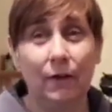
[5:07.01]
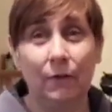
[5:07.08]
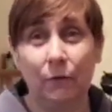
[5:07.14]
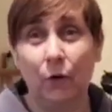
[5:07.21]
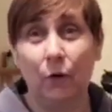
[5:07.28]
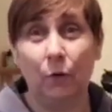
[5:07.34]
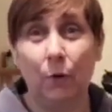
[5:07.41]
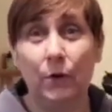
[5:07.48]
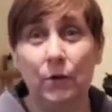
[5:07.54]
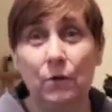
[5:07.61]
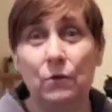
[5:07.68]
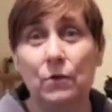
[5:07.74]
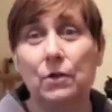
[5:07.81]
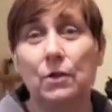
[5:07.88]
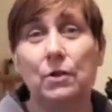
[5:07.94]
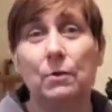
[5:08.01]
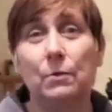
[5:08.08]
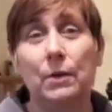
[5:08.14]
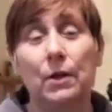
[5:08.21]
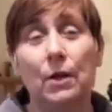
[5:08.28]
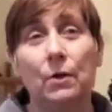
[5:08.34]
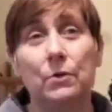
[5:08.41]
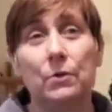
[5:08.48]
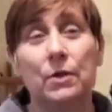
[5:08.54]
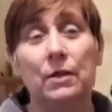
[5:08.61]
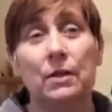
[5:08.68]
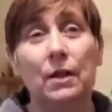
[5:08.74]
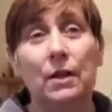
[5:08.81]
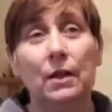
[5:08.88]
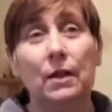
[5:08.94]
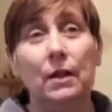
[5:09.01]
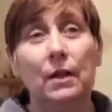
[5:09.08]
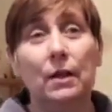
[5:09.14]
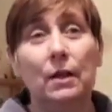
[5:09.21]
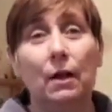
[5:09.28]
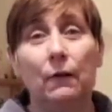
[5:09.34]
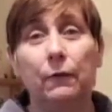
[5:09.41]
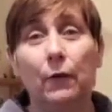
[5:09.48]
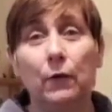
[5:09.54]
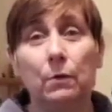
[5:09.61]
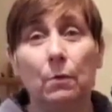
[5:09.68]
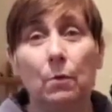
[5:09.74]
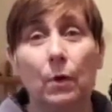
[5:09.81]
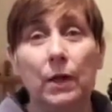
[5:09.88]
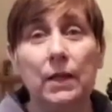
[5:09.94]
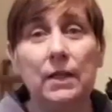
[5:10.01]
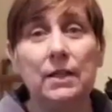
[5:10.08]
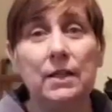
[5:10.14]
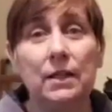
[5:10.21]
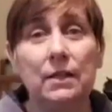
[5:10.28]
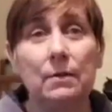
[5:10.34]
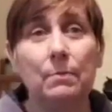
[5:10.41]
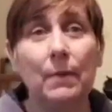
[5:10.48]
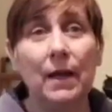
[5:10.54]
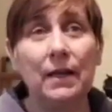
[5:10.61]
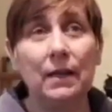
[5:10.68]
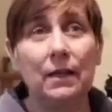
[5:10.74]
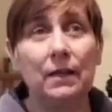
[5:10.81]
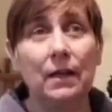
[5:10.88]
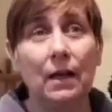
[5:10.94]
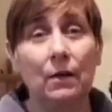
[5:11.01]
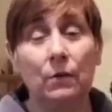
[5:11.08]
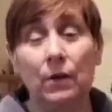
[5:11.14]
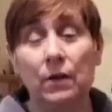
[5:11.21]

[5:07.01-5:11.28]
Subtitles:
I've got quite used to doing those, and I find them quite easy to make now.